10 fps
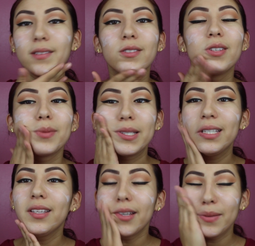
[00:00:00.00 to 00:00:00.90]
So it's
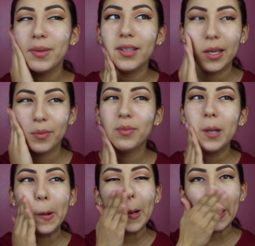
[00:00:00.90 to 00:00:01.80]
basically going to be like
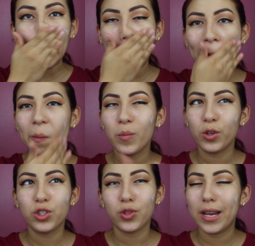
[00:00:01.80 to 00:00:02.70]
pretty much a
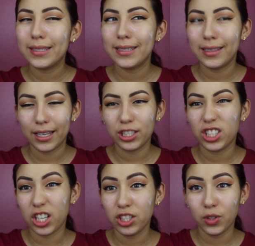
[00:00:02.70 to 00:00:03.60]
moisturizing like
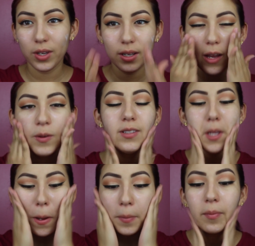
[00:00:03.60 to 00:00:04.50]
sunscreen, I would
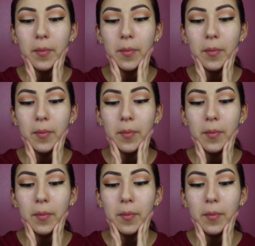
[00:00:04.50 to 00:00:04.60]
say.